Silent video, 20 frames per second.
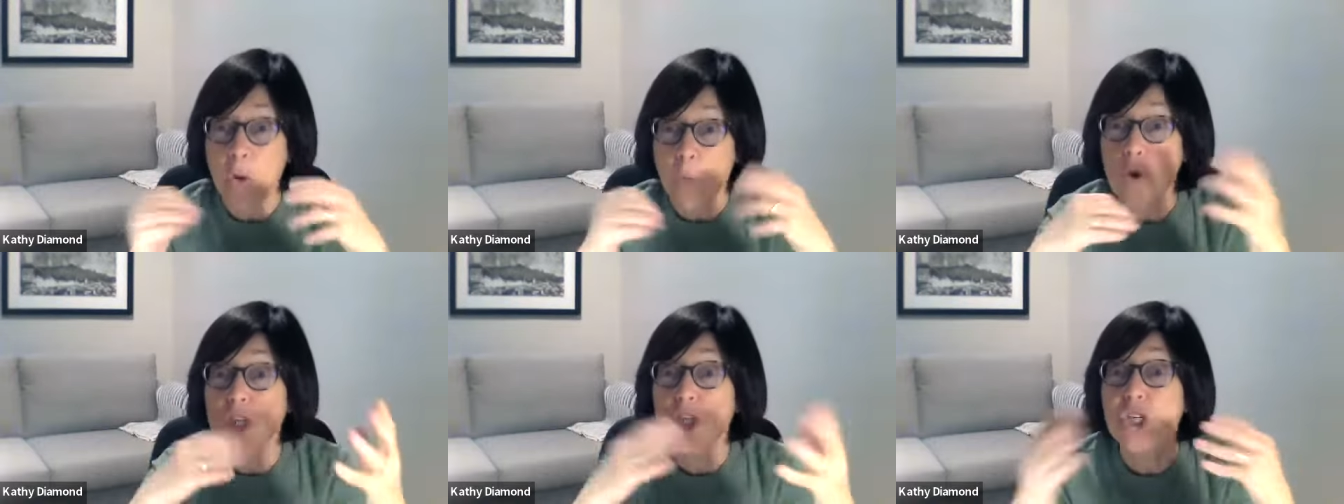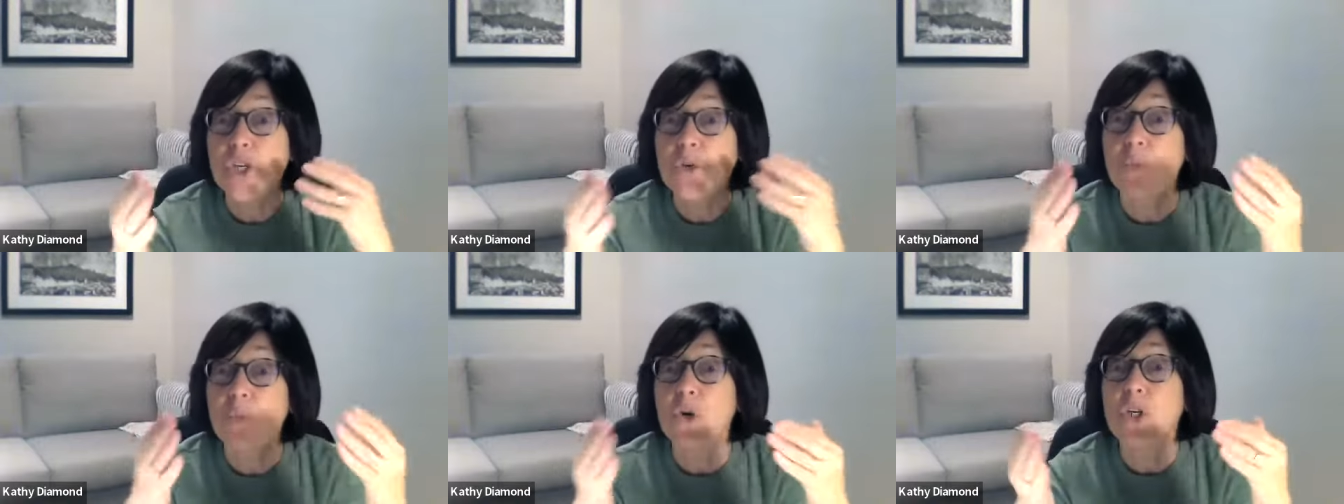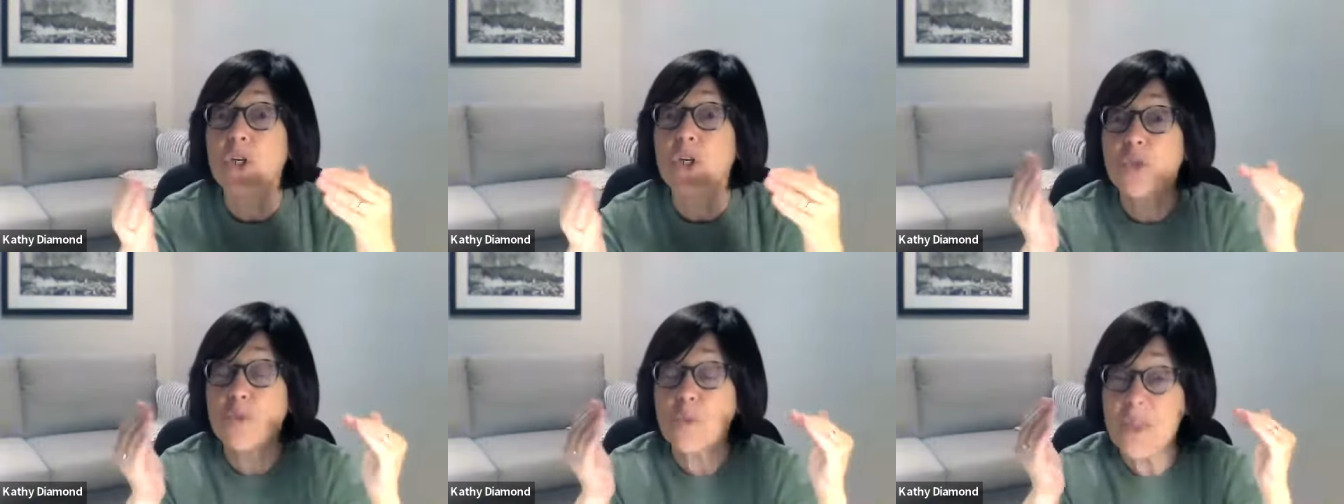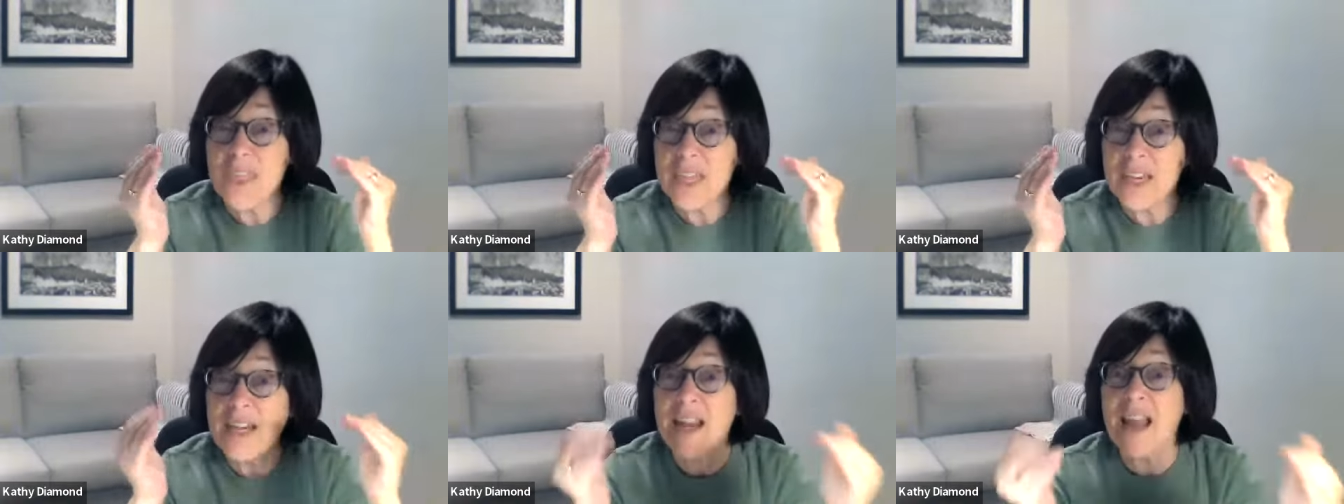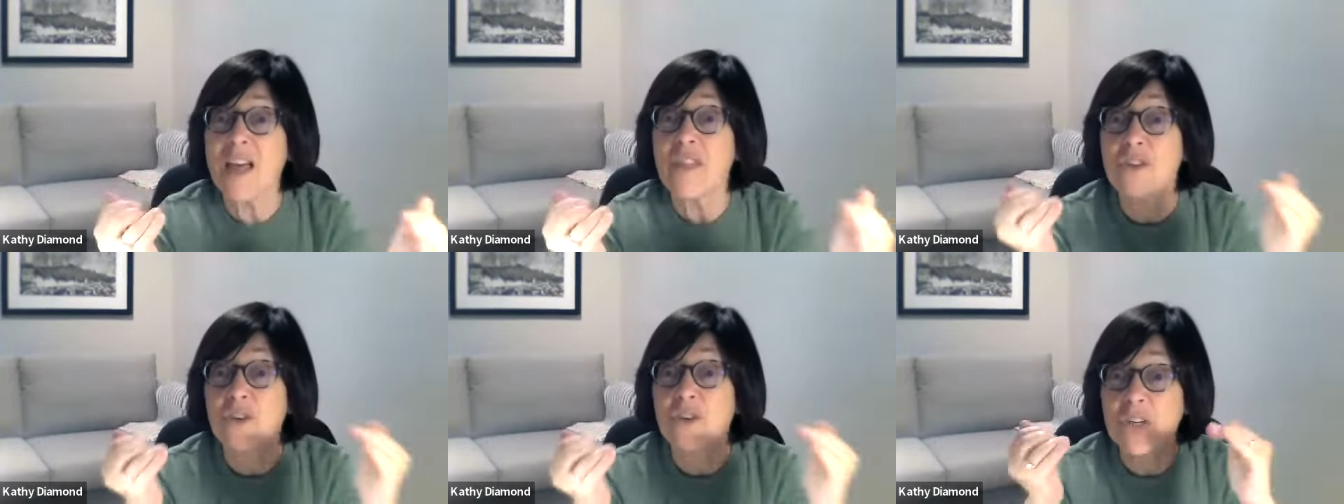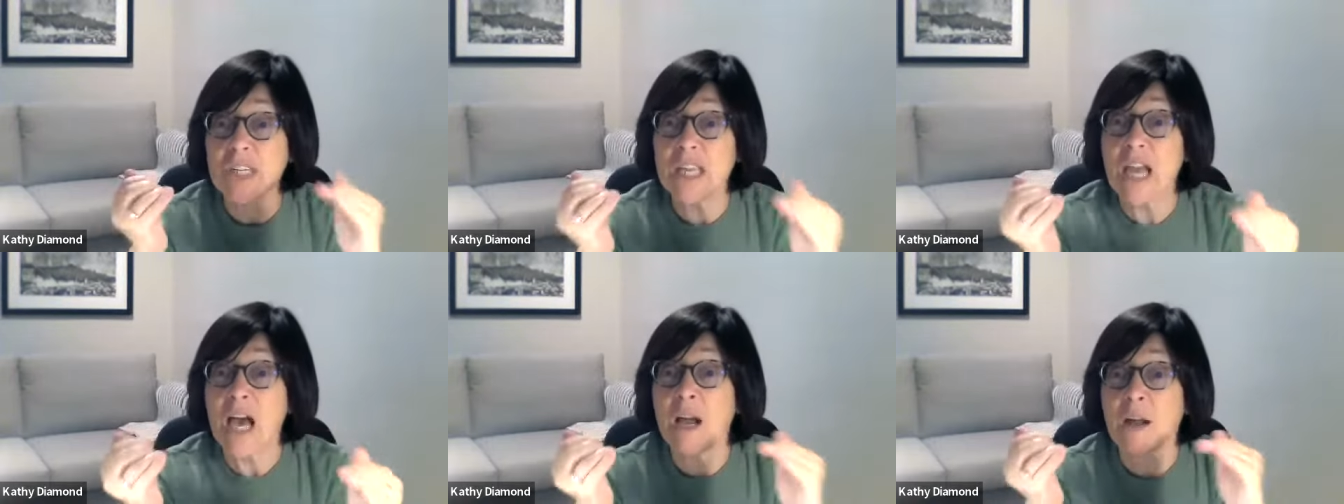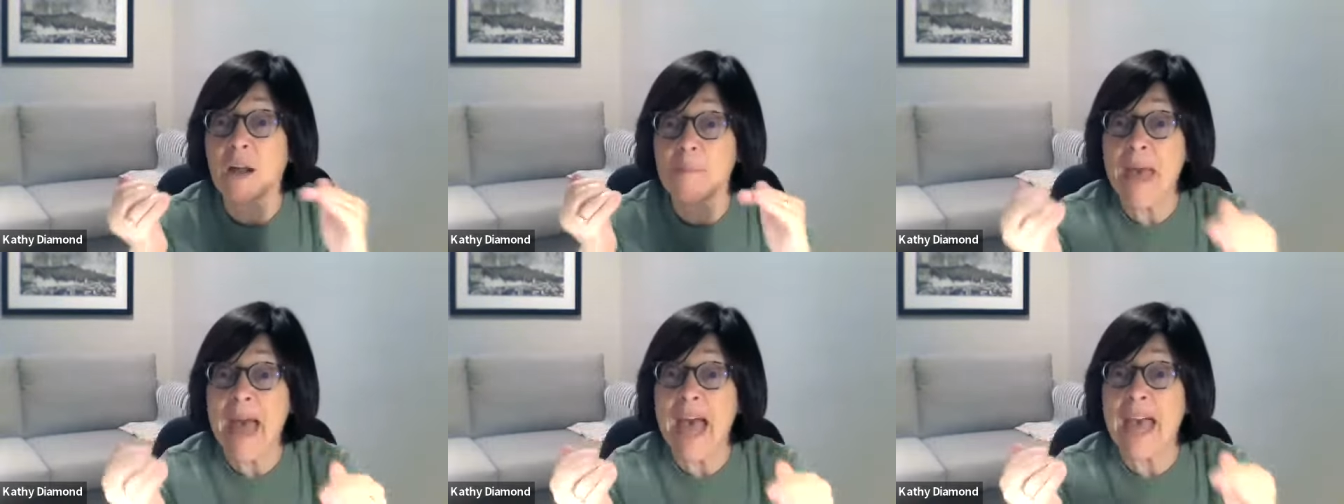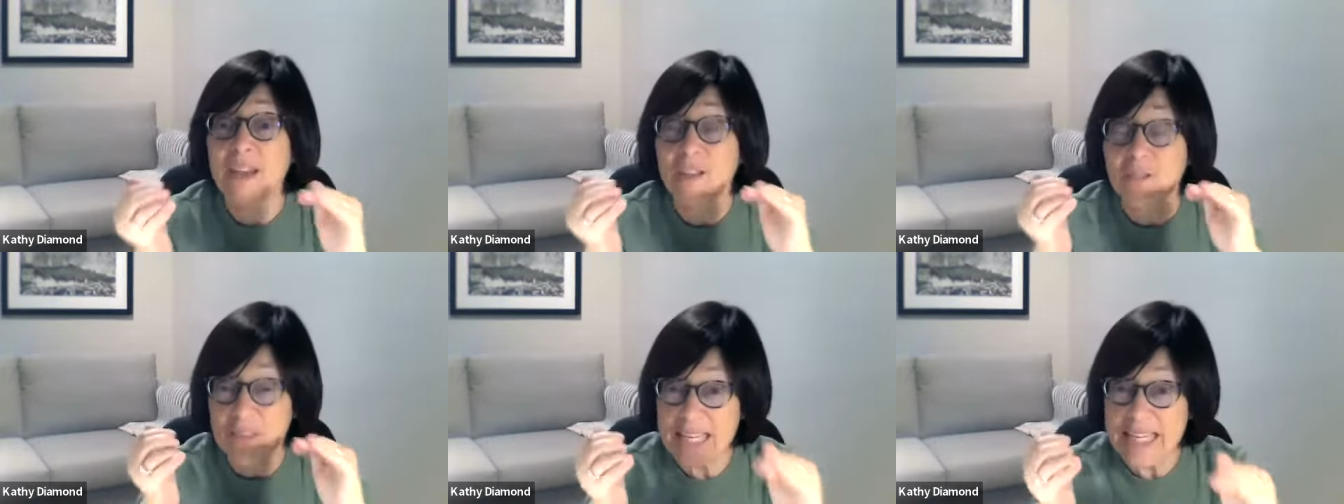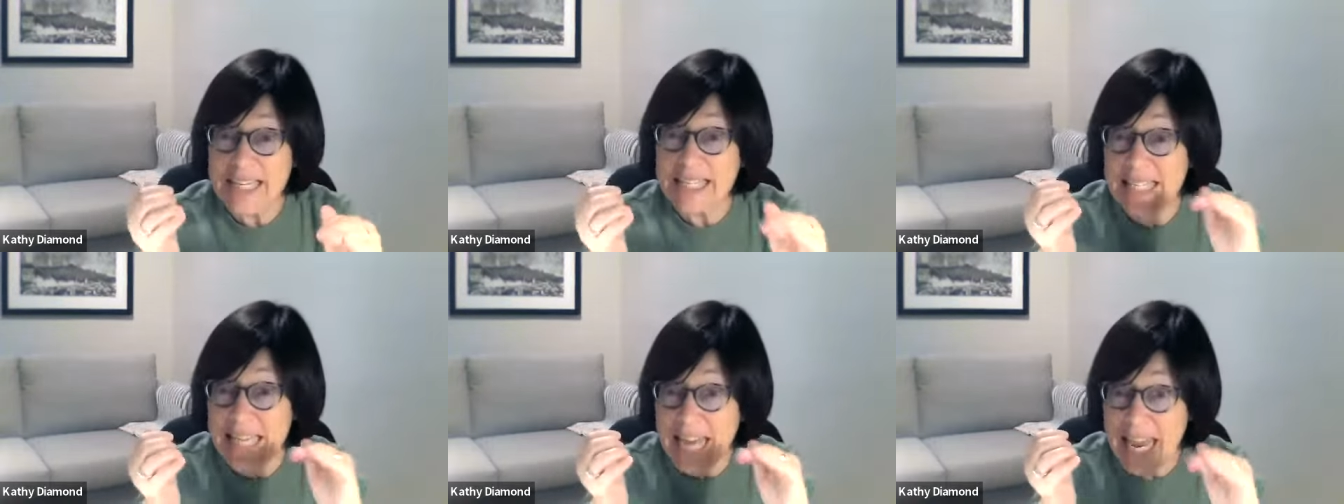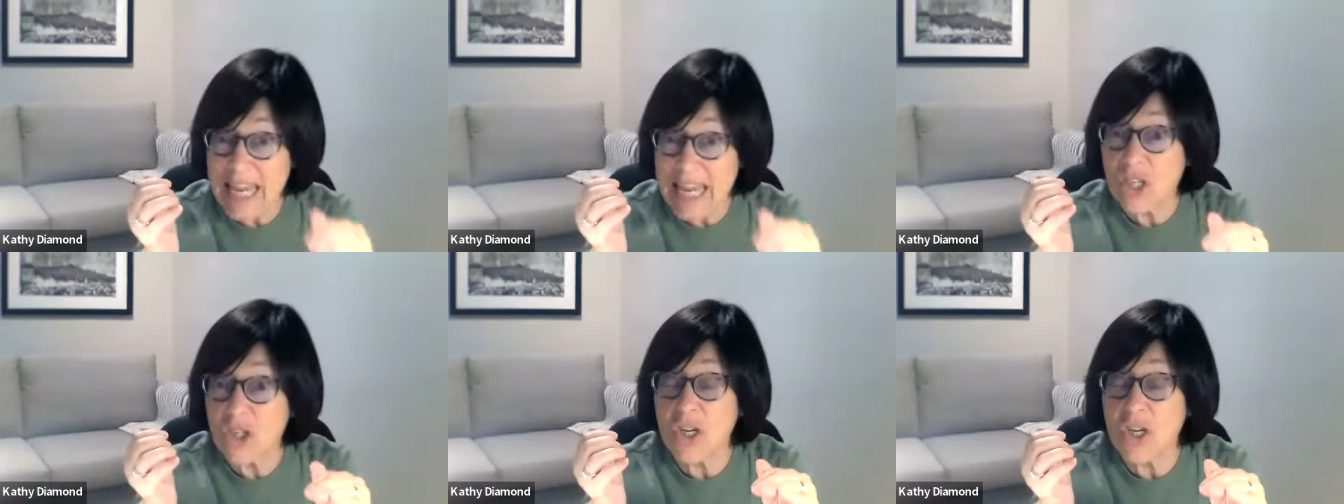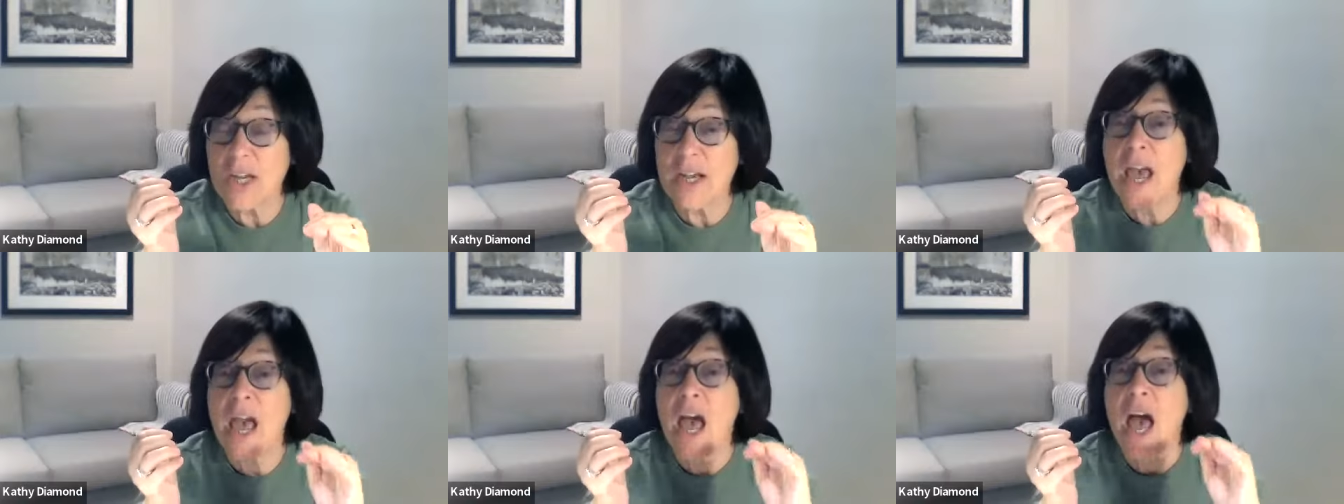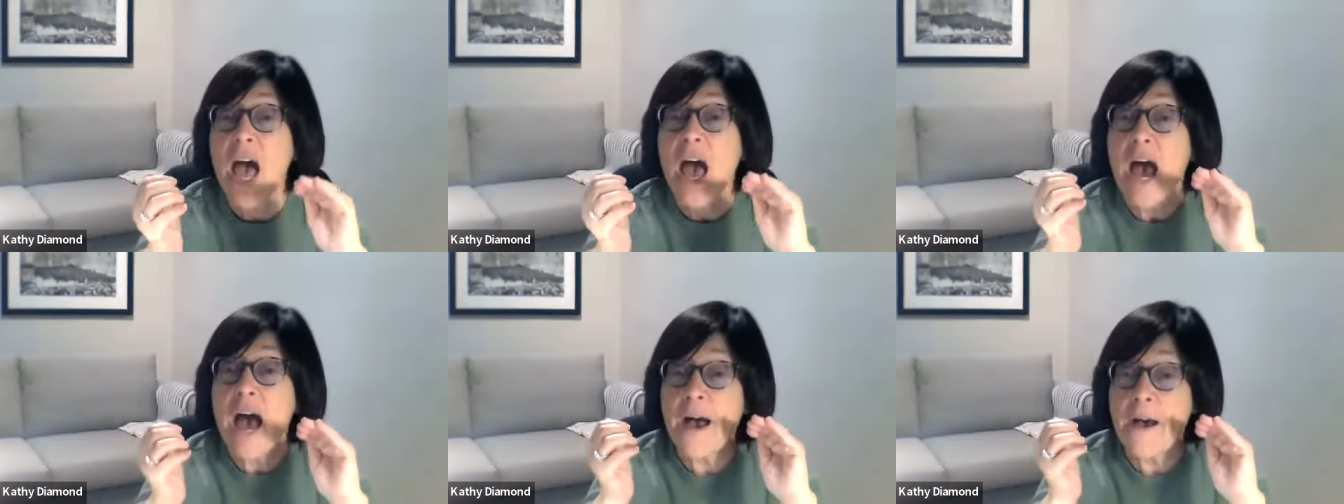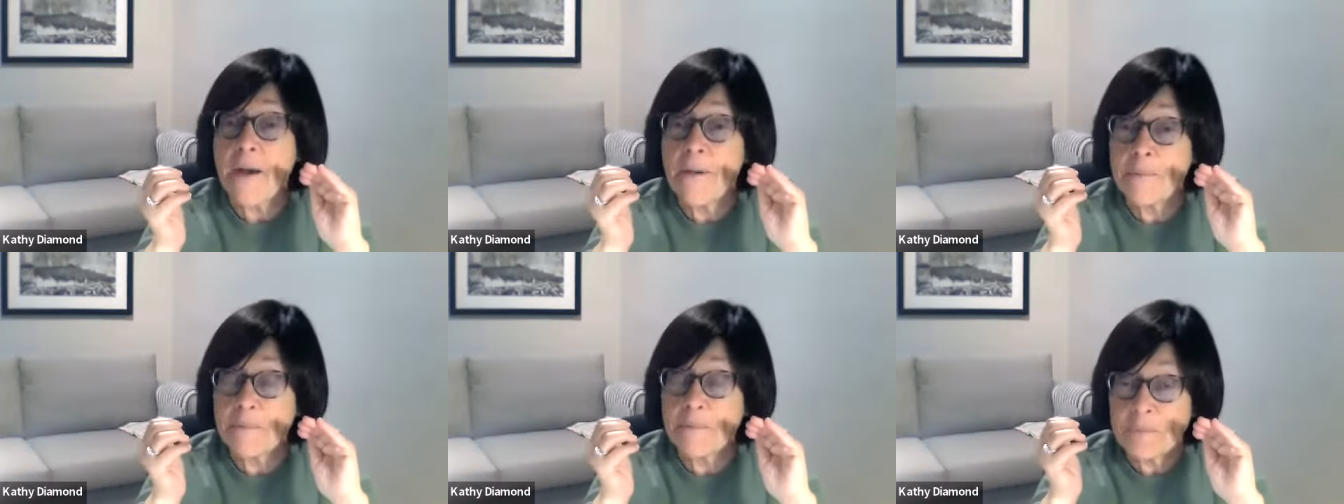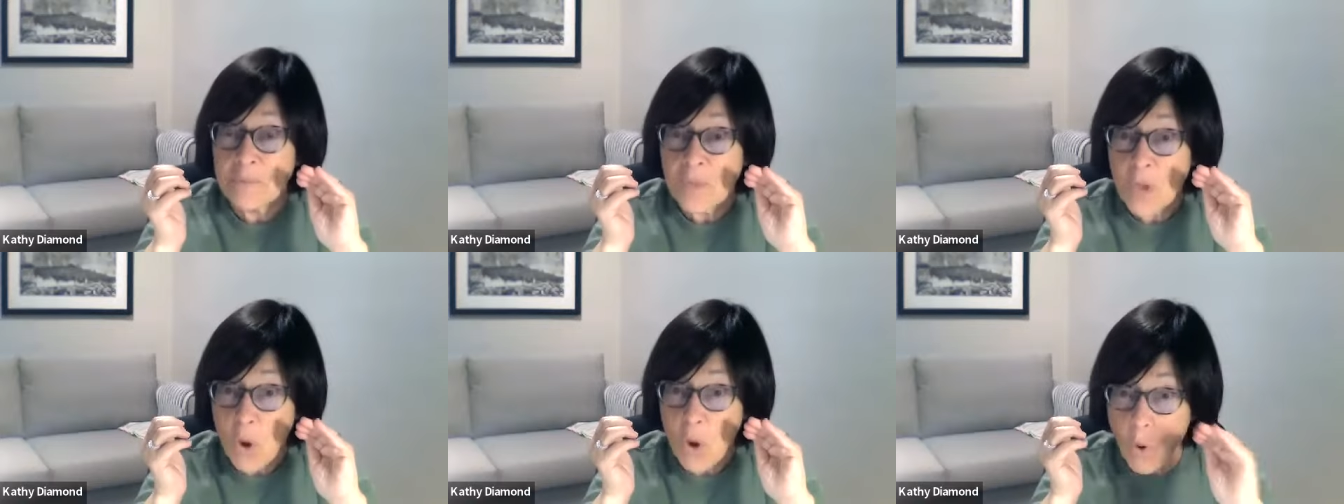where she works with another young man of east asian um,